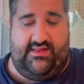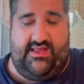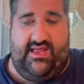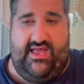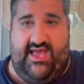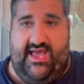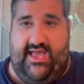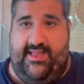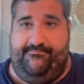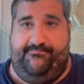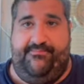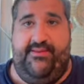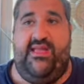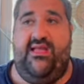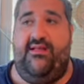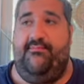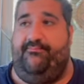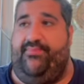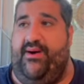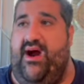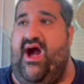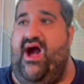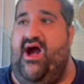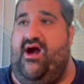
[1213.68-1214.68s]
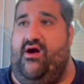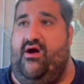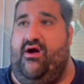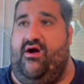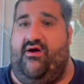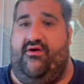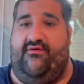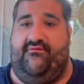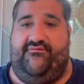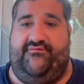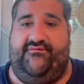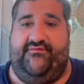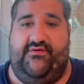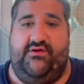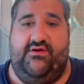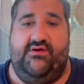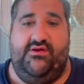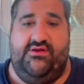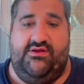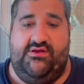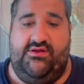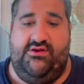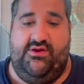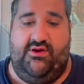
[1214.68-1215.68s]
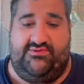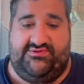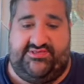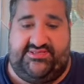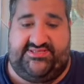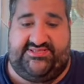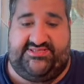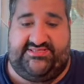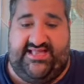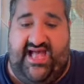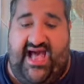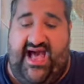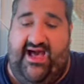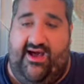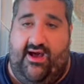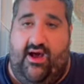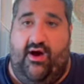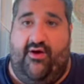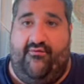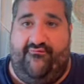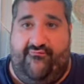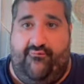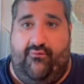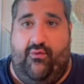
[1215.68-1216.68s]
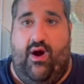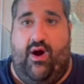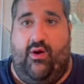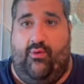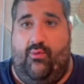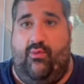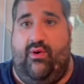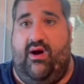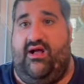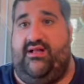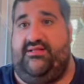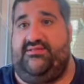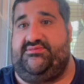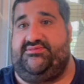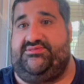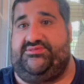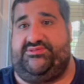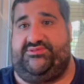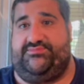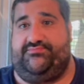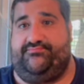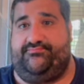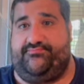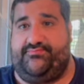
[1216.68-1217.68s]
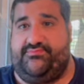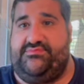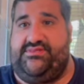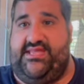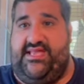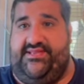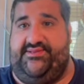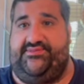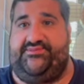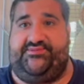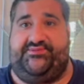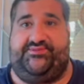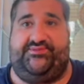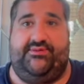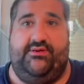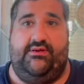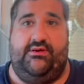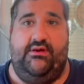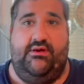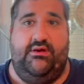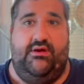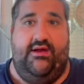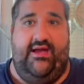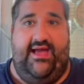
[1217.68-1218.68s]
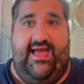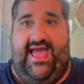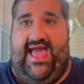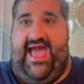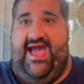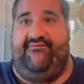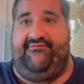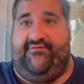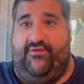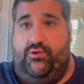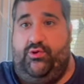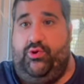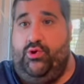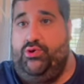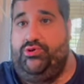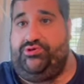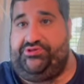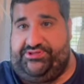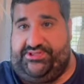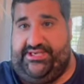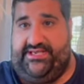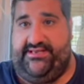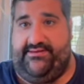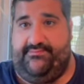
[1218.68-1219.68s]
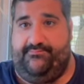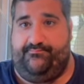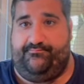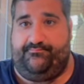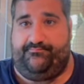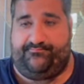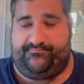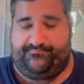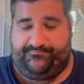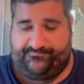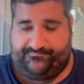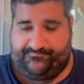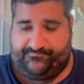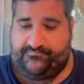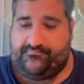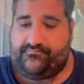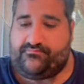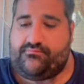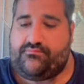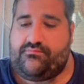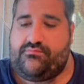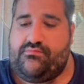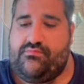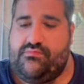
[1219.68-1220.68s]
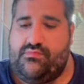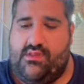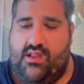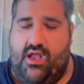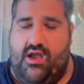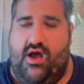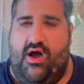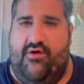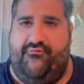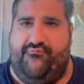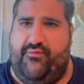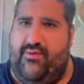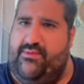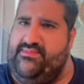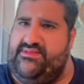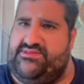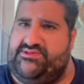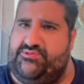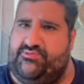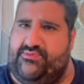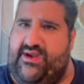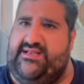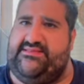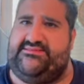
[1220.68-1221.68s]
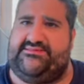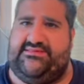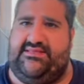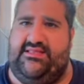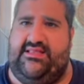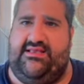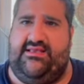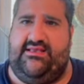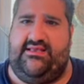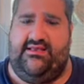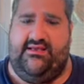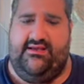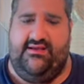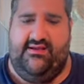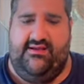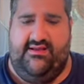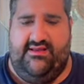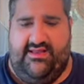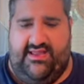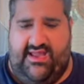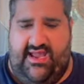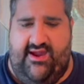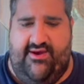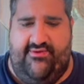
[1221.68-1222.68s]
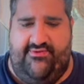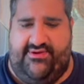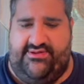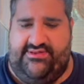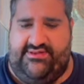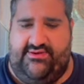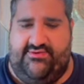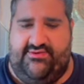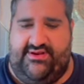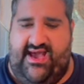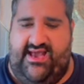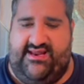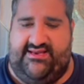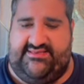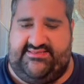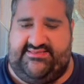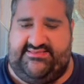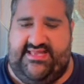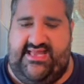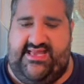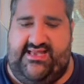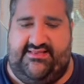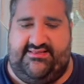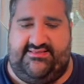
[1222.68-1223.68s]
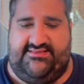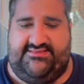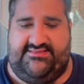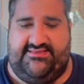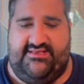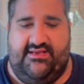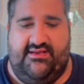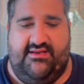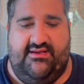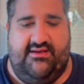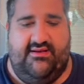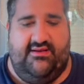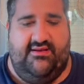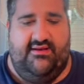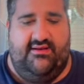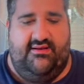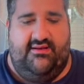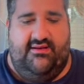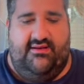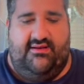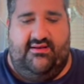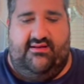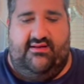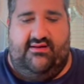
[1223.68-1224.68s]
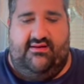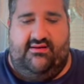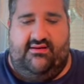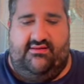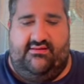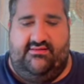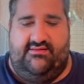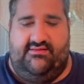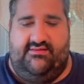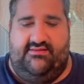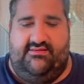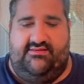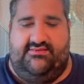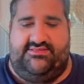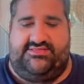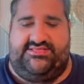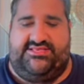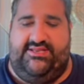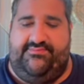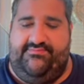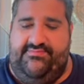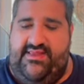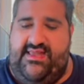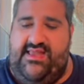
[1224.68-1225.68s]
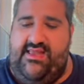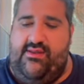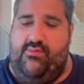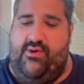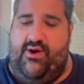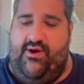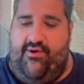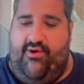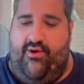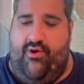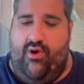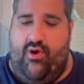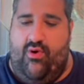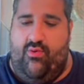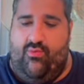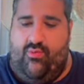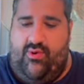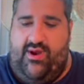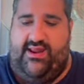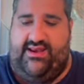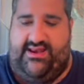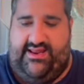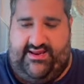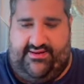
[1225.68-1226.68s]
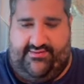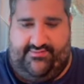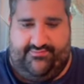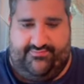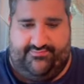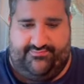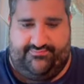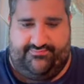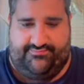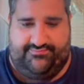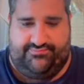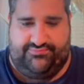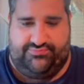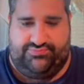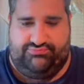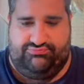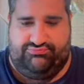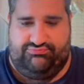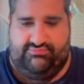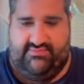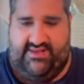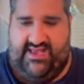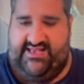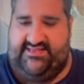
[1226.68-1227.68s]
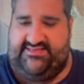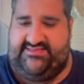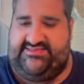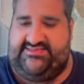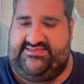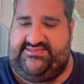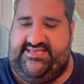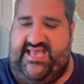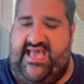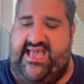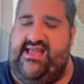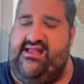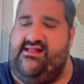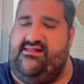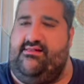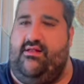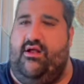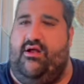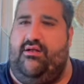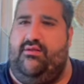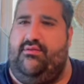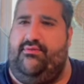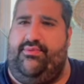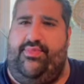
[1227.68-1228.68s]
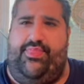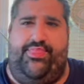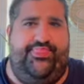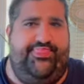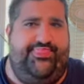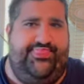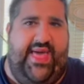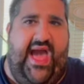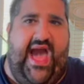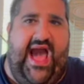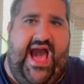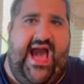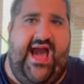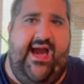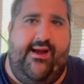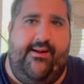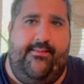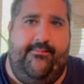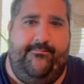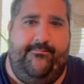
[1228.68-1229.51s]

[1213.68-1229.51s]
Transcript: and being part of you know the start of what was this evolution of women's wrestling here in the United States to me, with her winning and saying that,